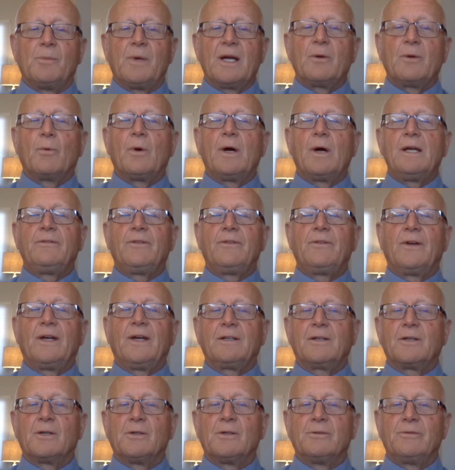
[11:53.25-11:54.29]
my wife
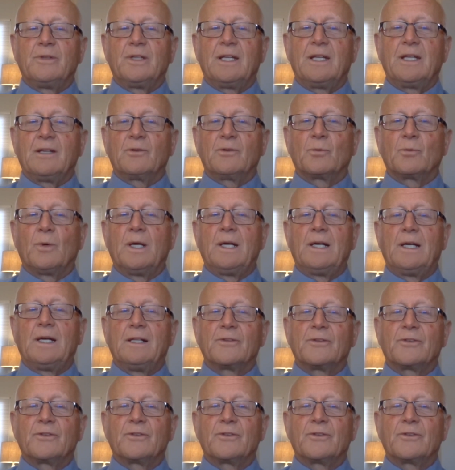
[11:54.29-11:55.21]
had COVID as well.